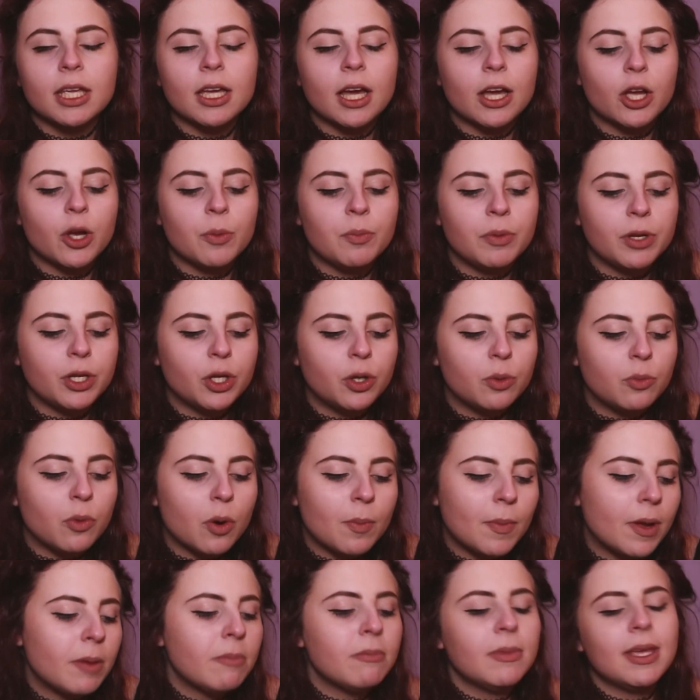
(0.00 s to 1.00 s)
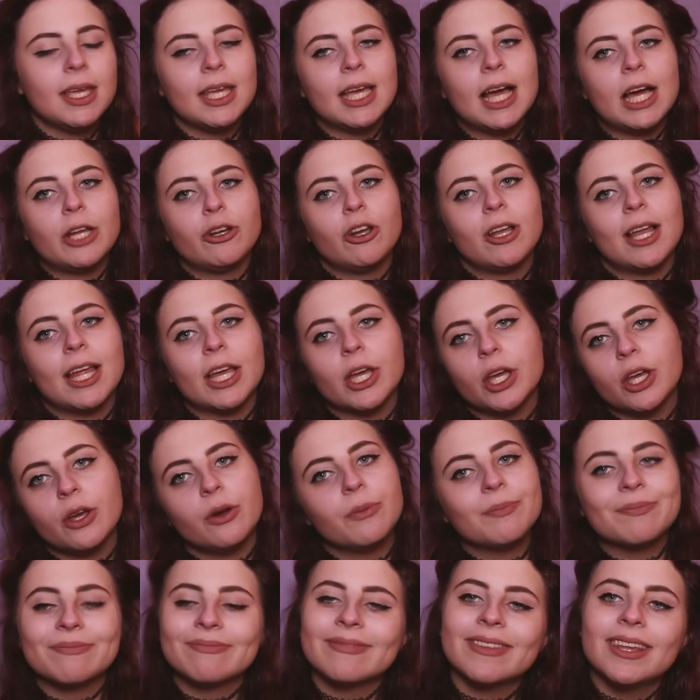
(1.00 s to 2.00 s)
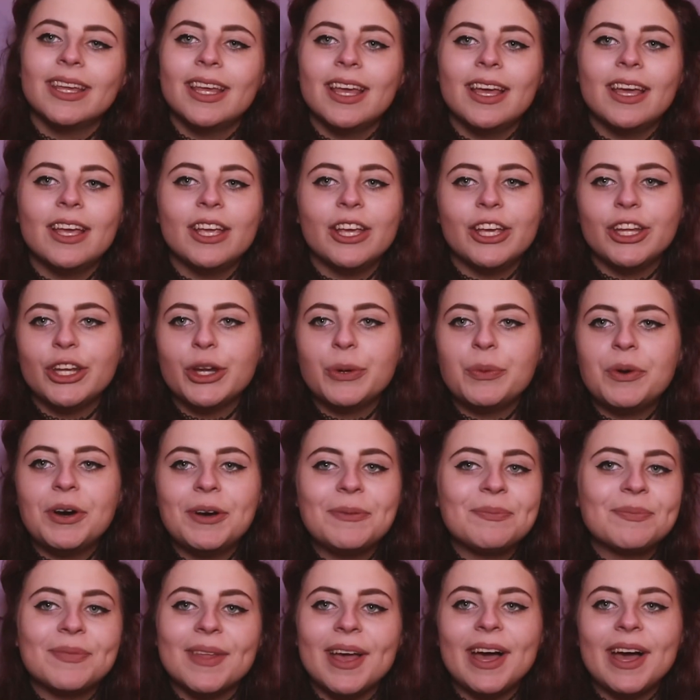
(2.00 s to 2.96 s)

I hope you know more about me, and I like, you know what?